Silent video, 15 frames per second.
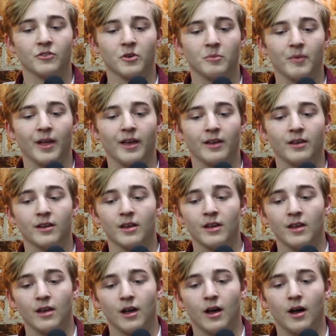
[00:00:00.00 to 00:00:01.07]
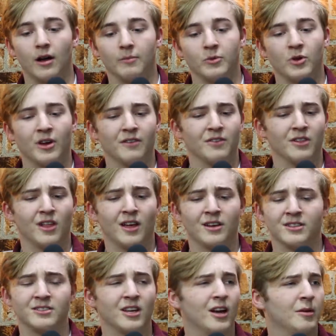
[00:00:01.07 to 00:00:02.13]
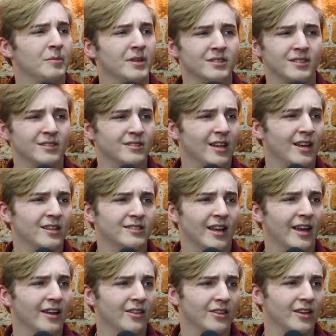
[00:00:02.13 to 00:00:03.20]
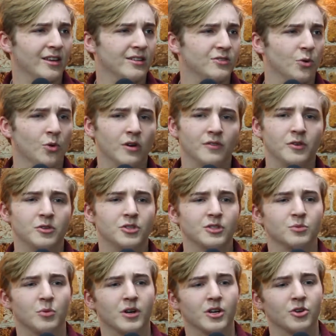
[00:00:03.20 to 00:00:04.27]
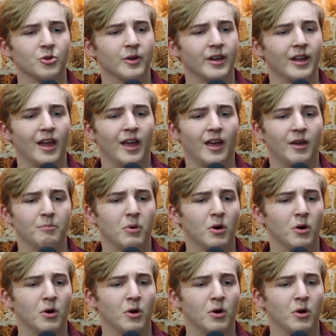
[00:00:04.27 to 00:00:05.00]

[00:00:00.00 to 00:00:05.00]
from like, you have a lot of zombies these days, aliens, or if you just want to create a